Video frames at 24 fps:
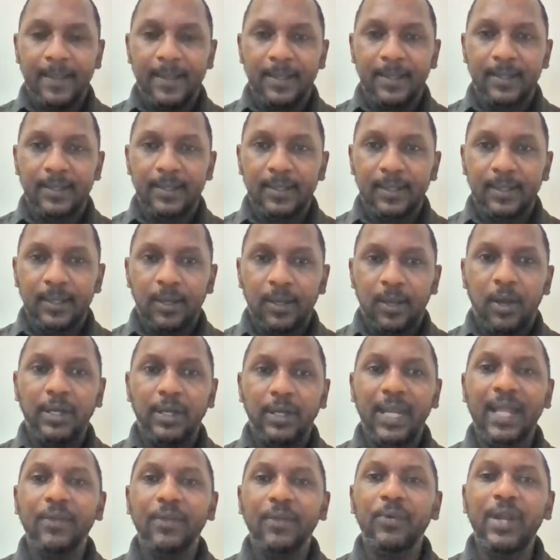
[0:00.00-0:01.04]
Yeah.
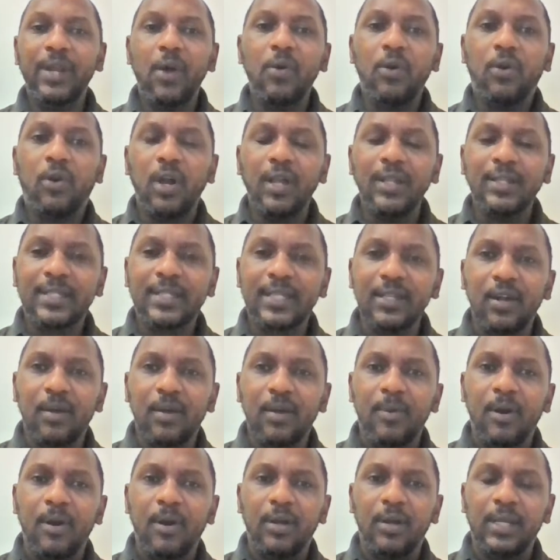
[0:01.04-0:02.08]
Now we can't talk
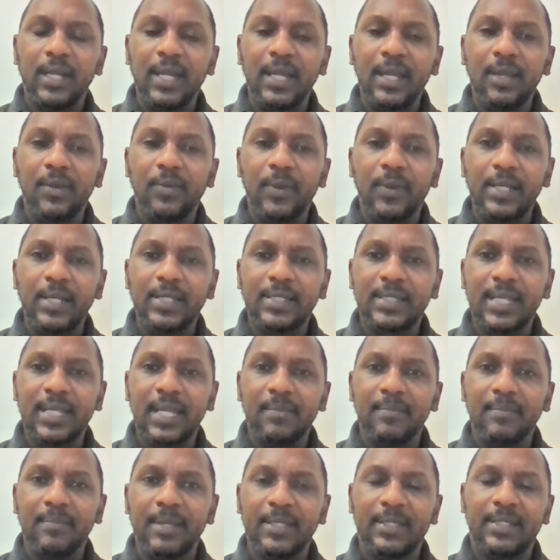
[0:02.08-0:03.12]
about where
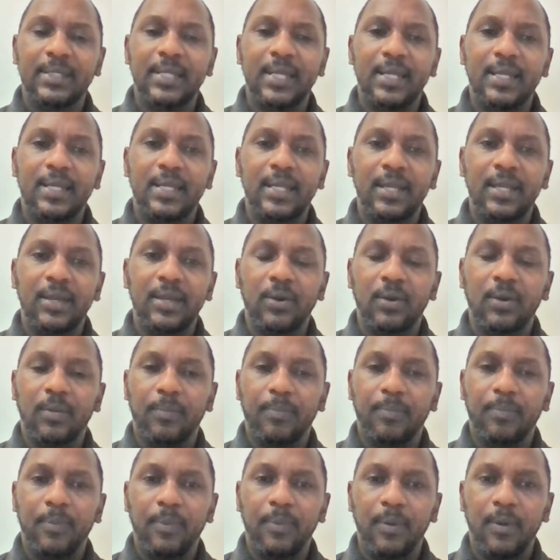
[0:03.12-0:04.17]
stalemates then they
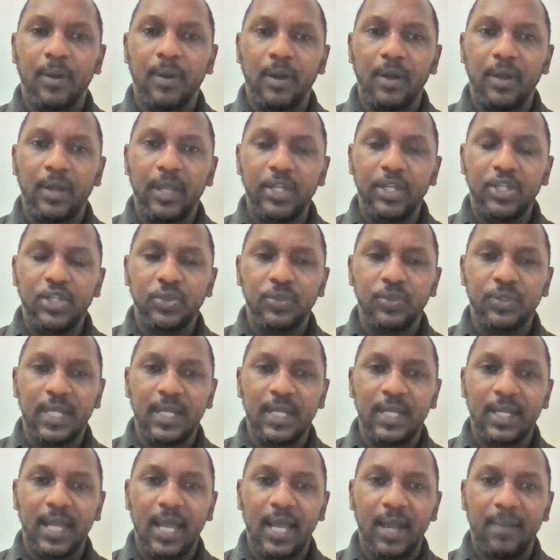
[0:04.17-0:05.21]
or issues
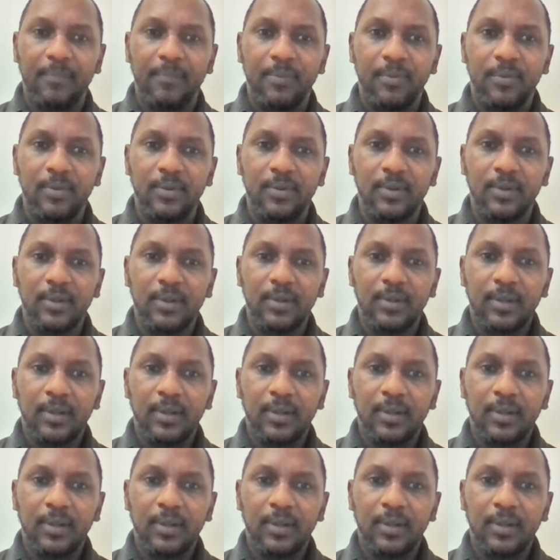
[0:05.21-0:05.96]
then they happen.